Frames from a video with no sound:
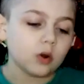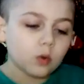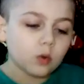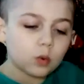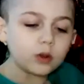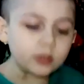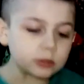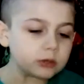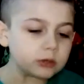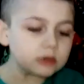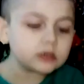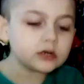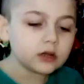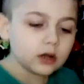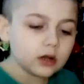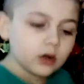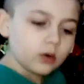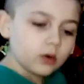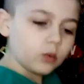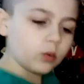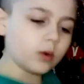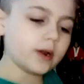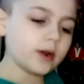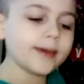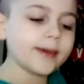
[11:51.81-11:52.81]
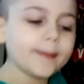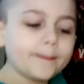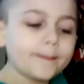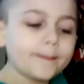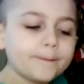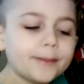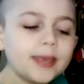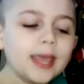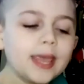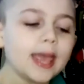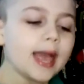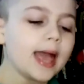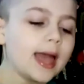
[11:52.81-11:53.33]
which one would it
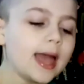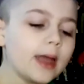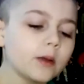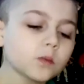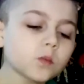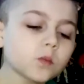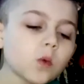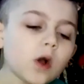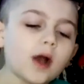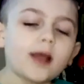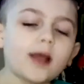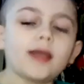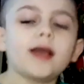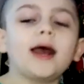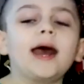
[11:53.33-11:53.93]
be and why?